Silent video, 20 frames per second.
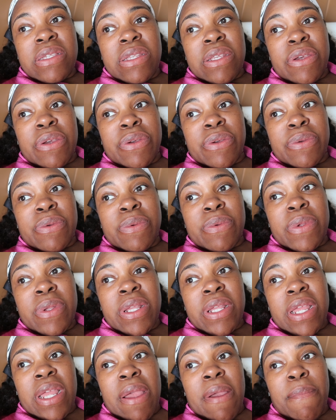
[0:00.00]
So
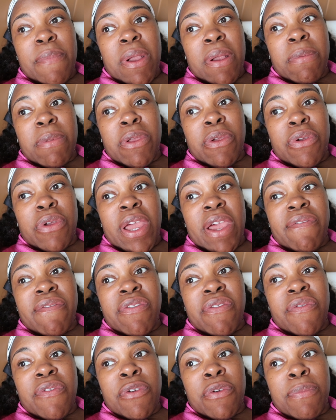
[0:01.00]
I'm probably gonna have
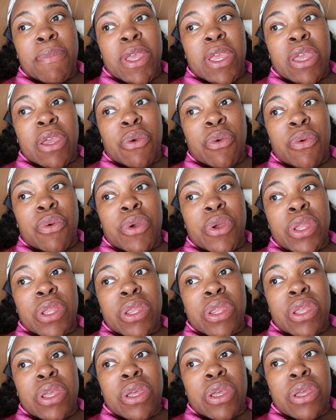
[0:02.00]
to film it
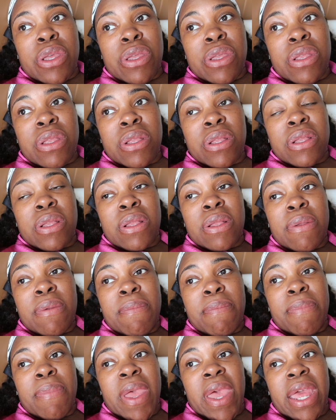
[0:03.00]
on the
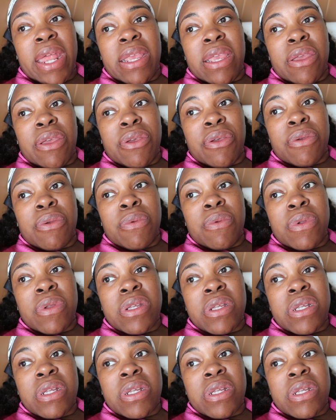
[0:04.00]
patio.